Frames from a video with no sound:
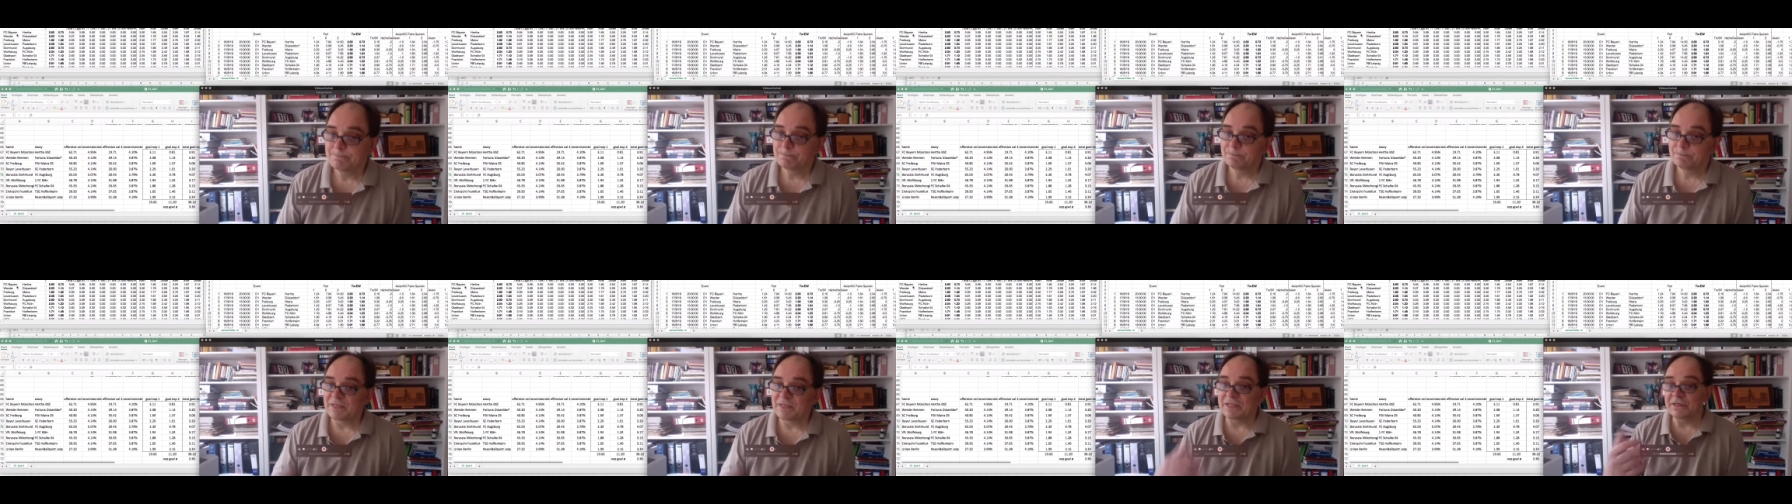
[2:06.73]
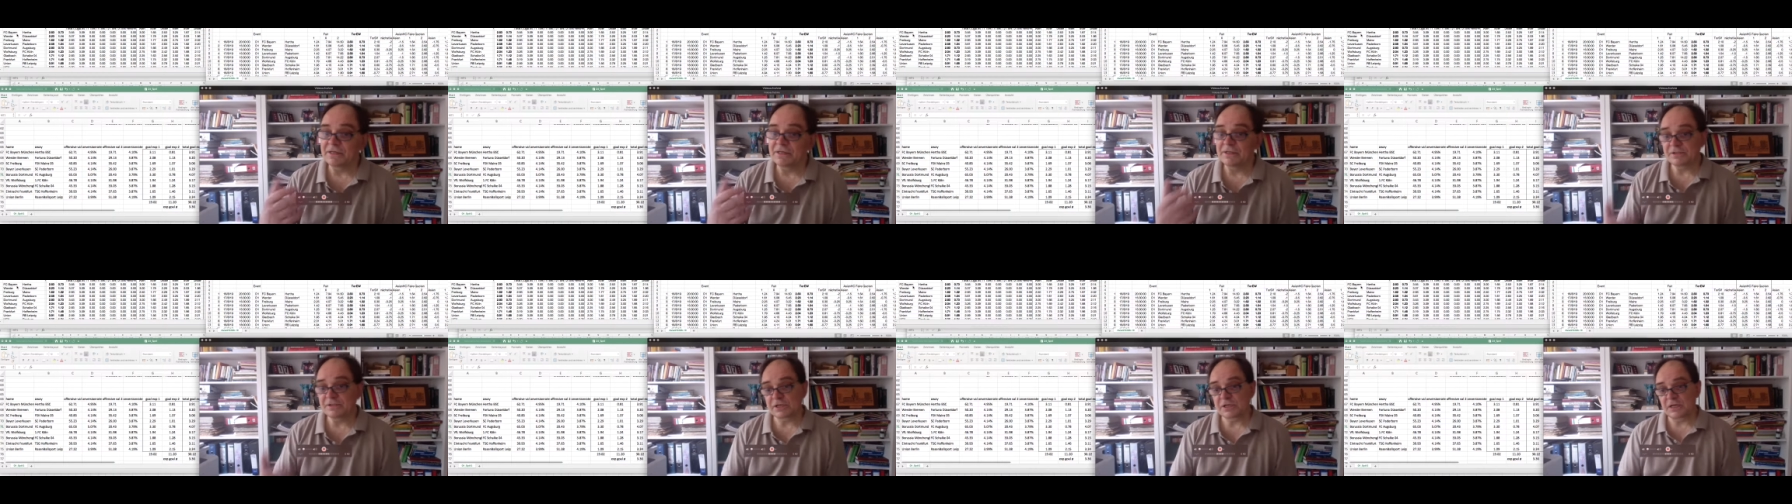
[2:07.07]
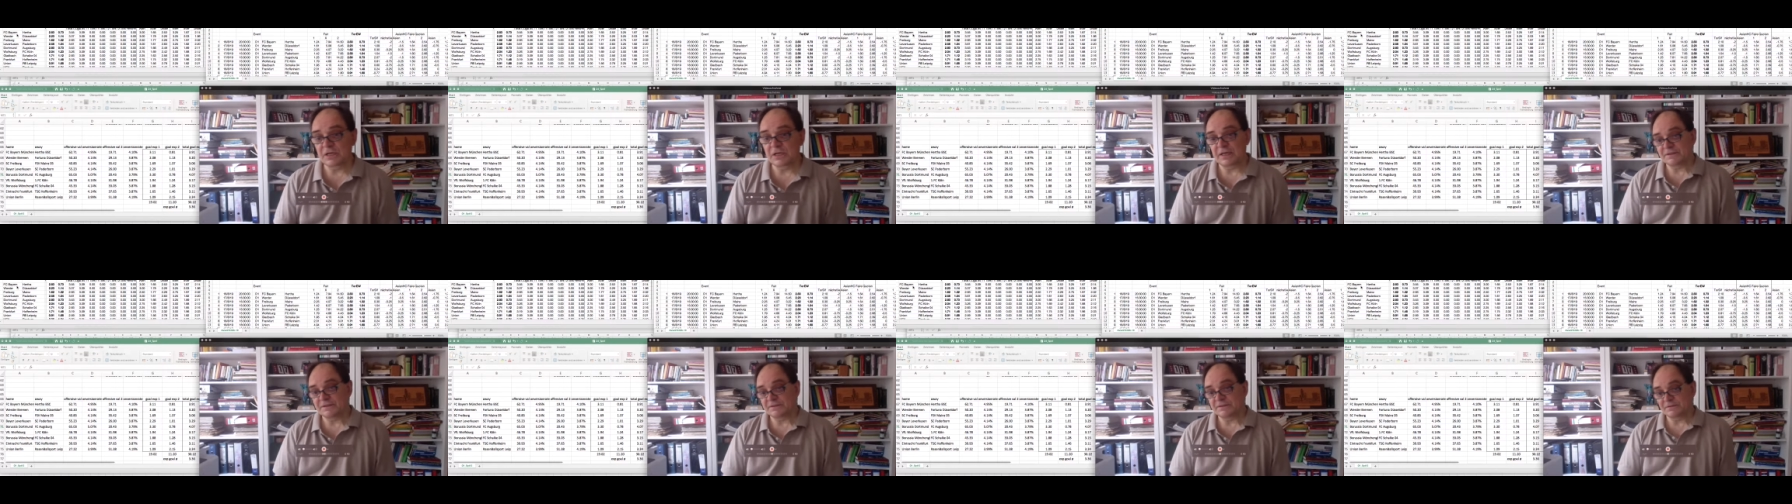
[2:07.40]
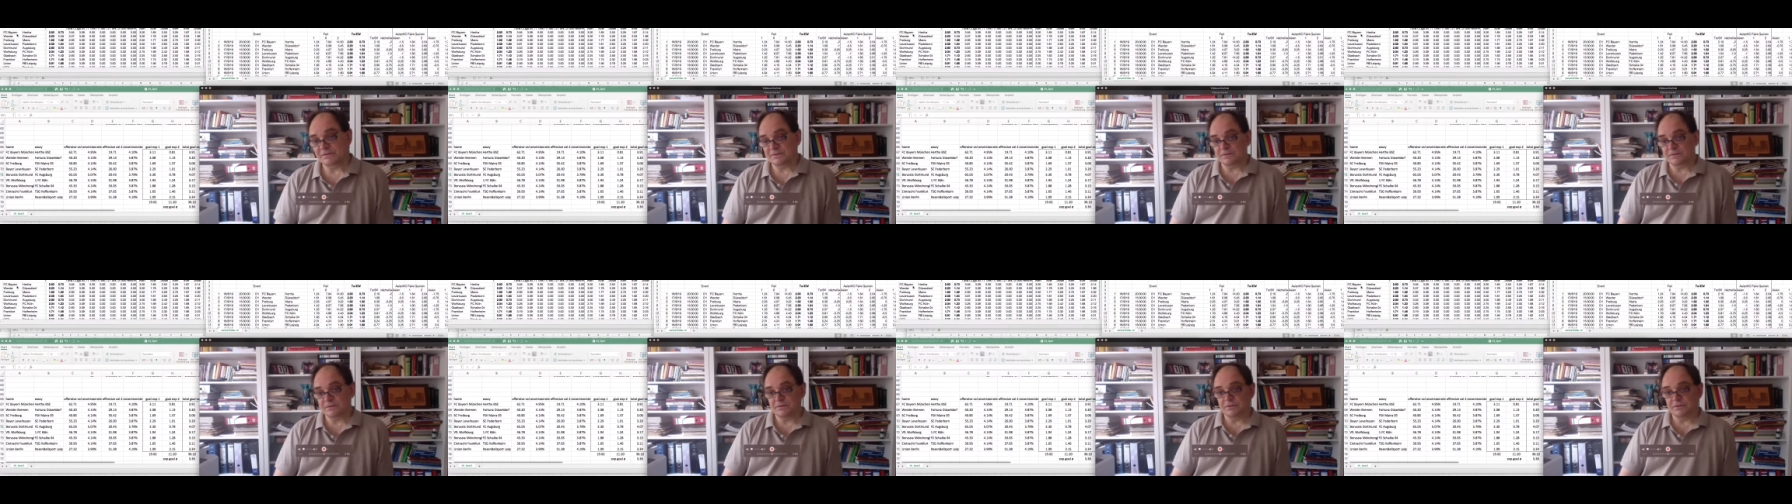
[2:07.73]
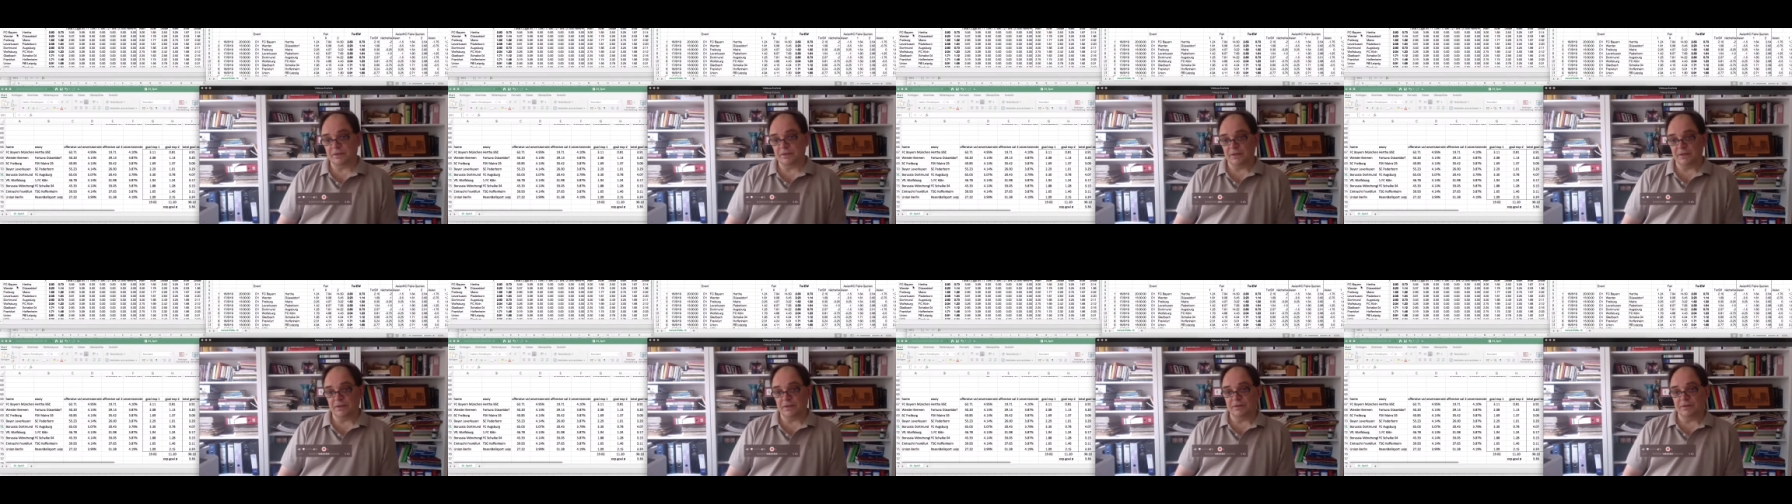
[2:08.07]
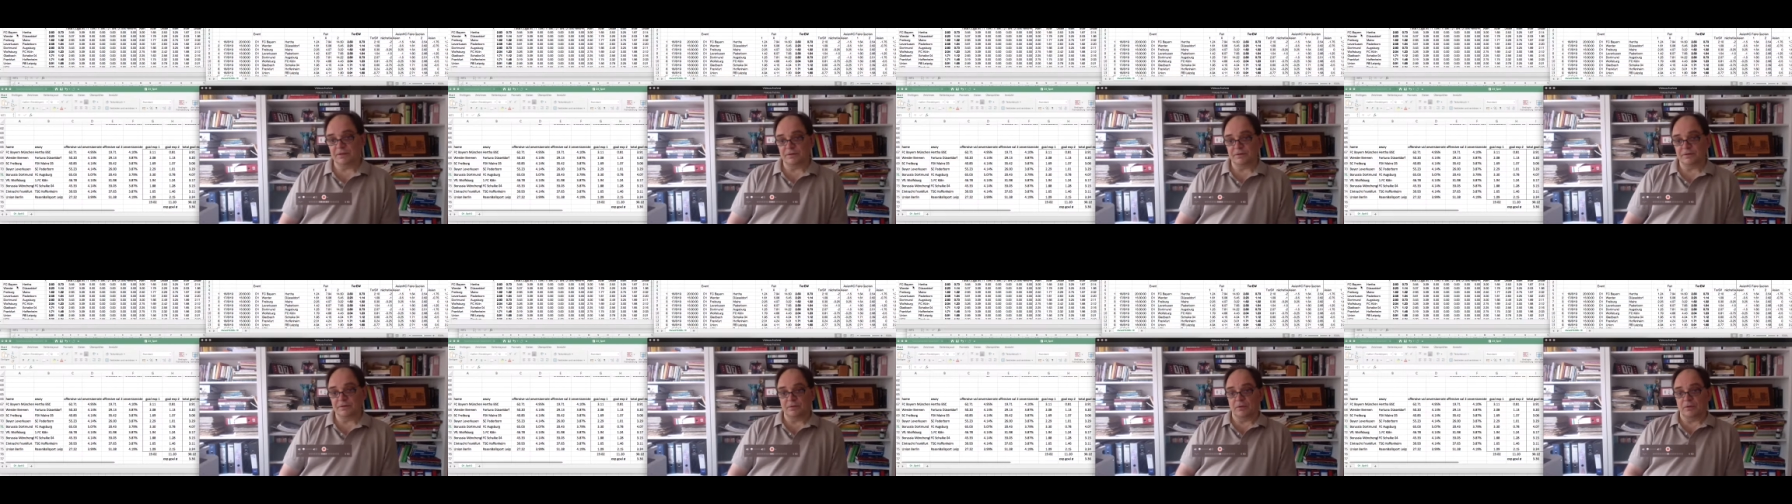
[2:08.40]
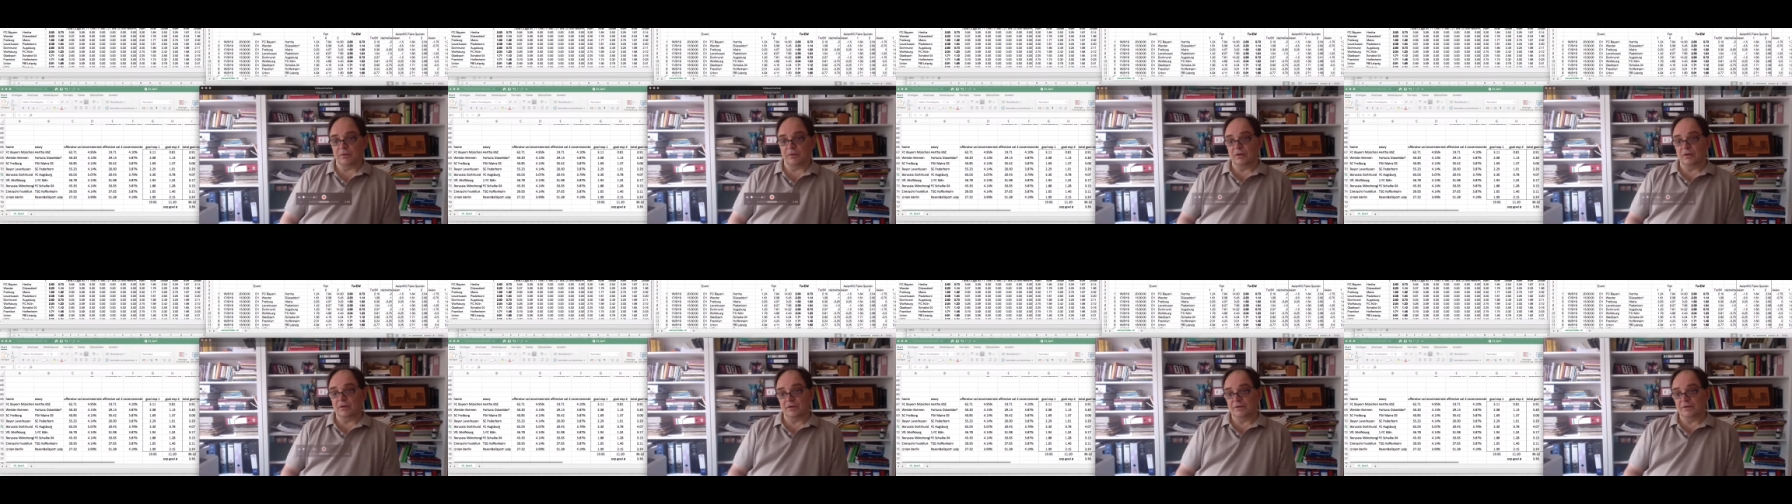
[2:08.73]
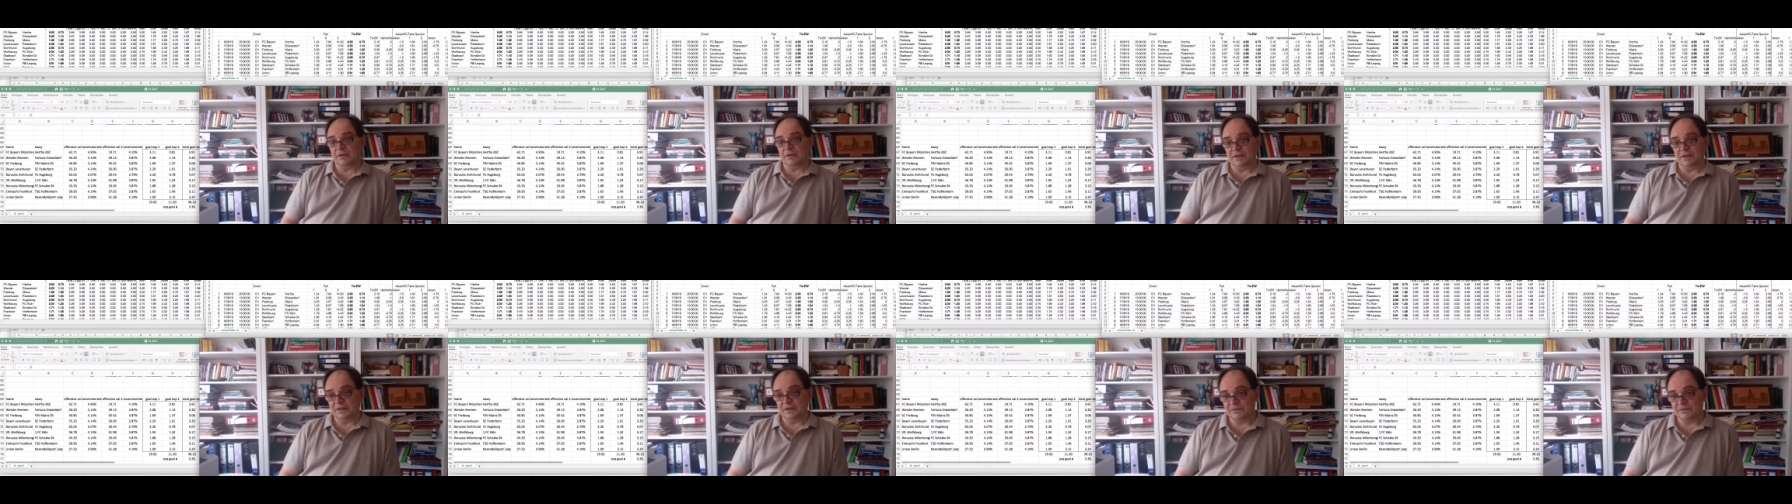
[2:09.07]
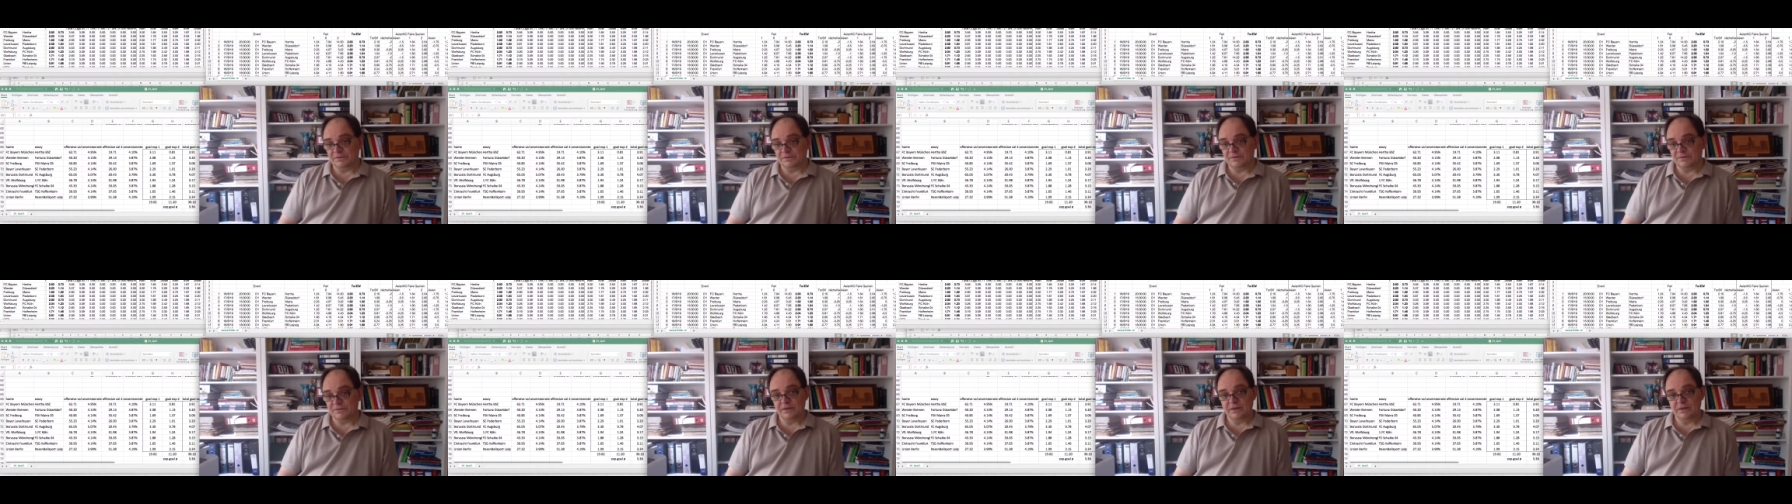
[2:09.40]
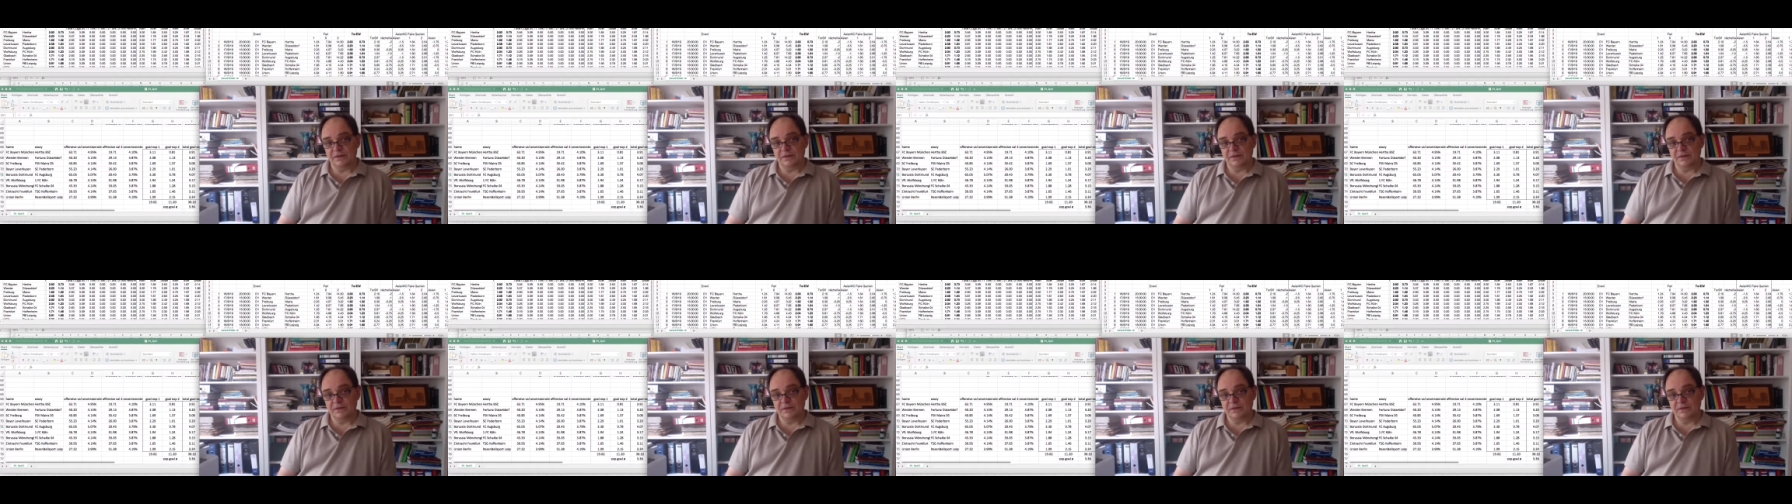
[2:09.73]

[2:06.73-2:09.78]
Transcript: initialize all the leagues.